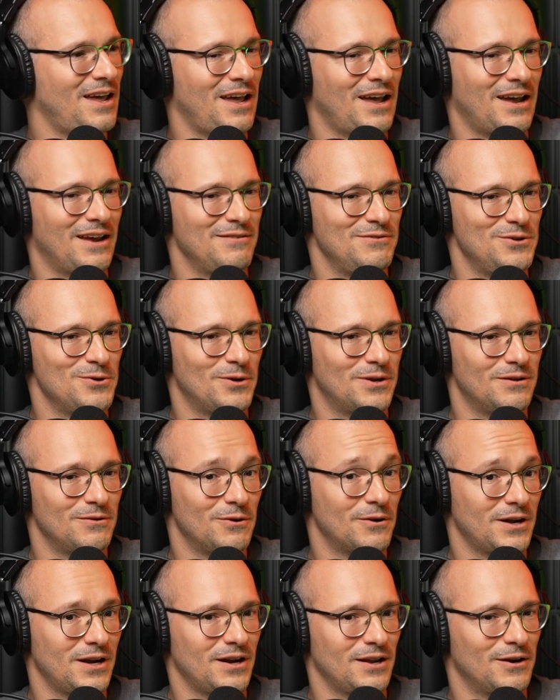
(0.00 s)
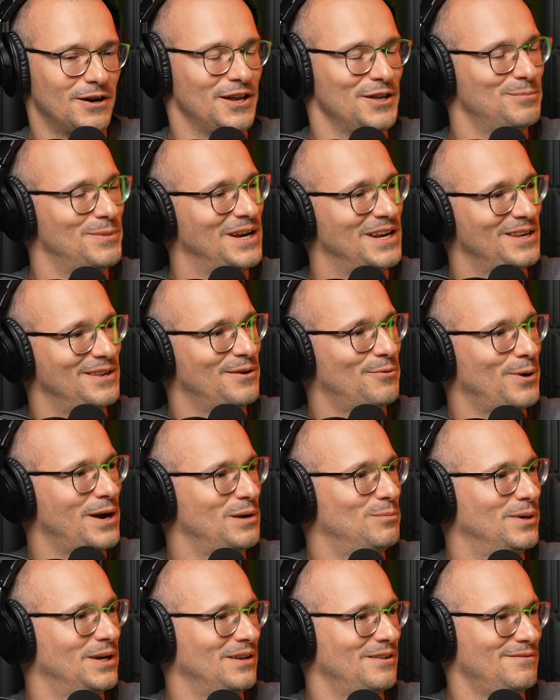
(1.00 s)
And you, you're getting automated away
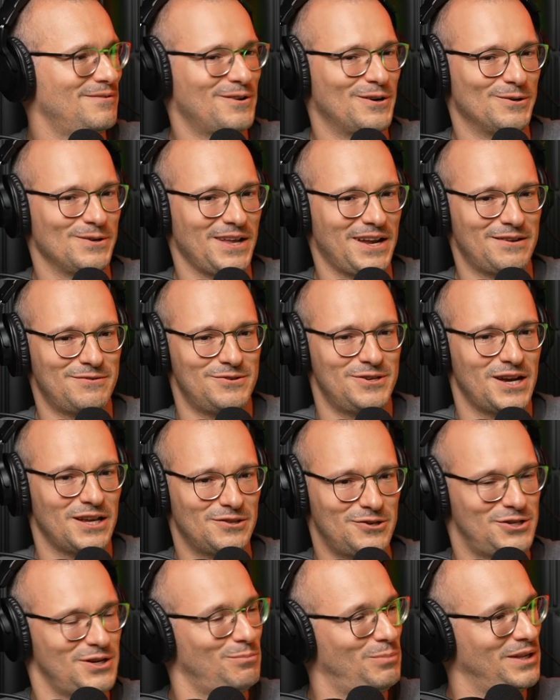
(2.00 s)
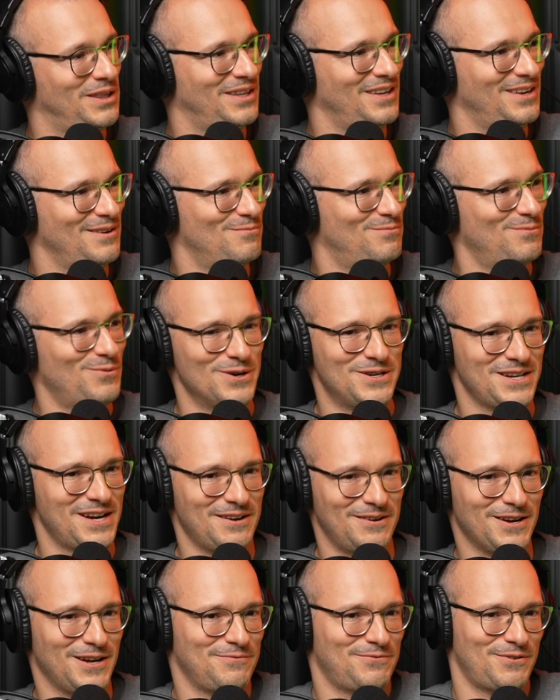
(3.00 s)
by, you know, like chat GP GPT, which I
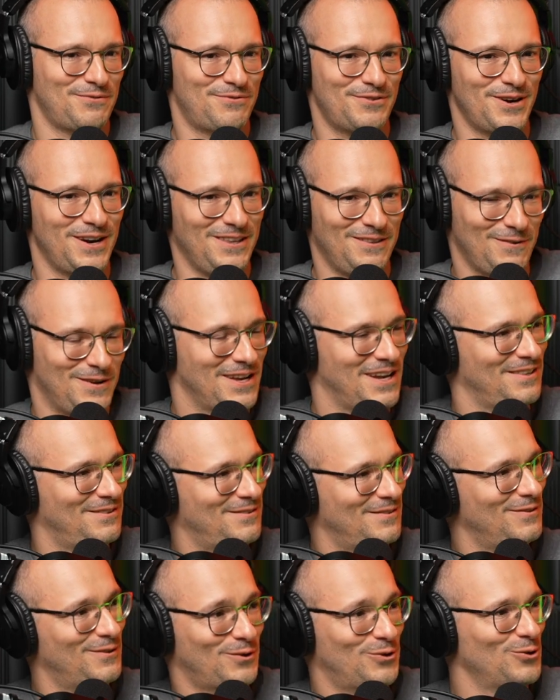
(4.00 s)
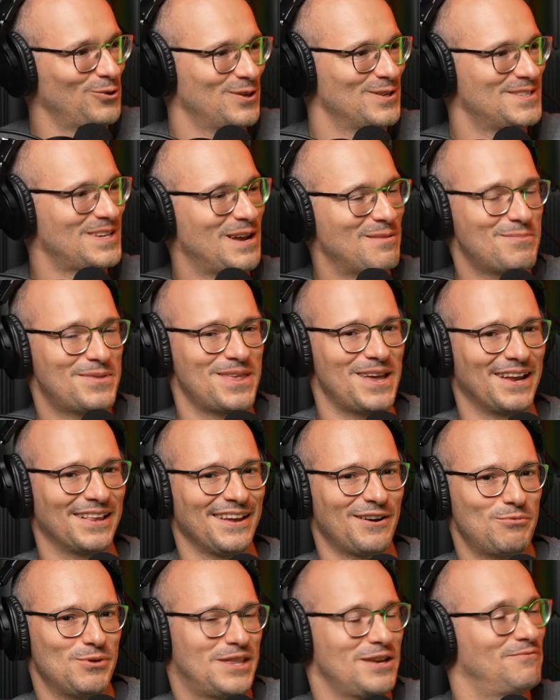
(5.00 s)
got for free to get to do the same thing
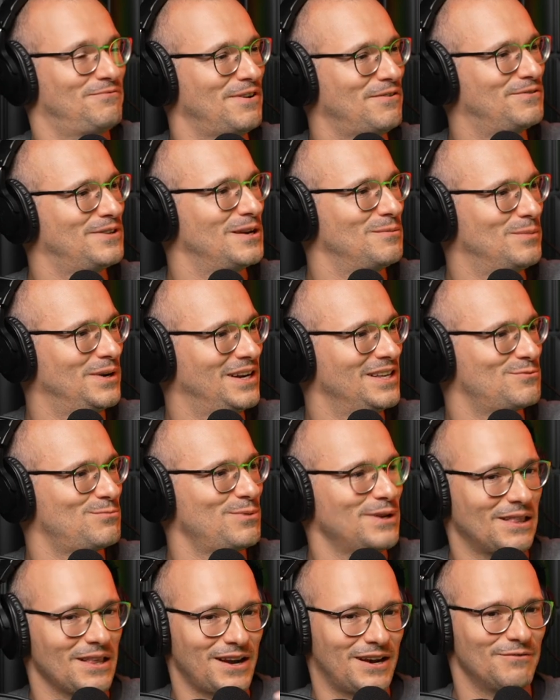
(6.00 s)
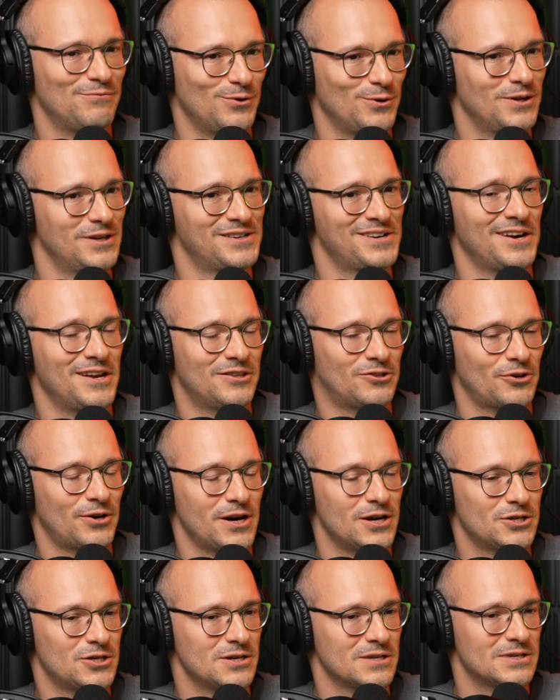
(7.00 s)
like within 15 minutes with like a few
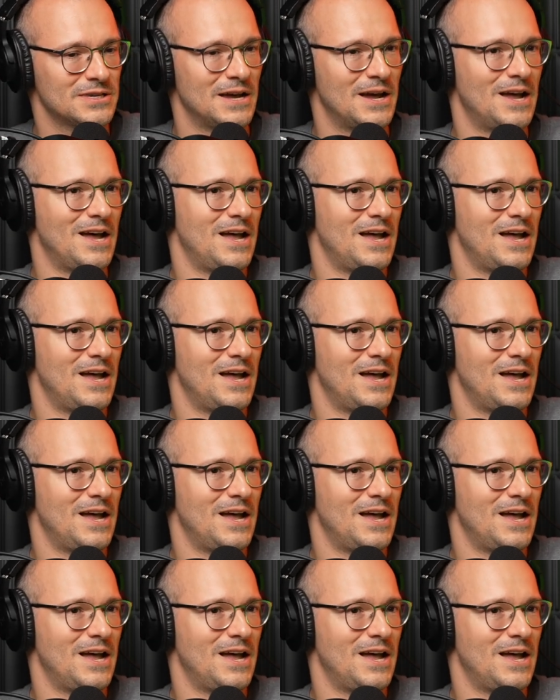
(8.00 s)
iterations.